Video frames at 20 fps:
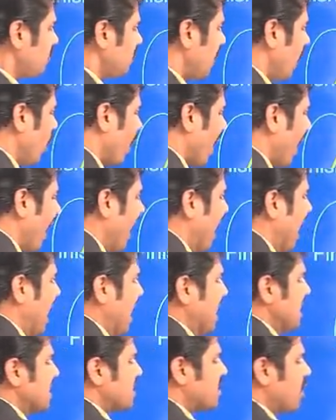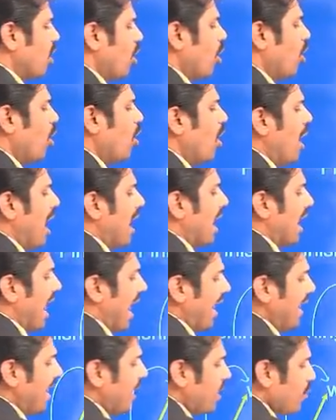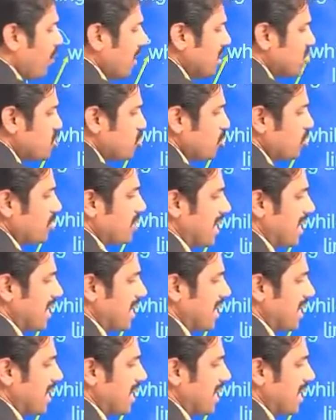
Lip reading: Okay. So, line equals to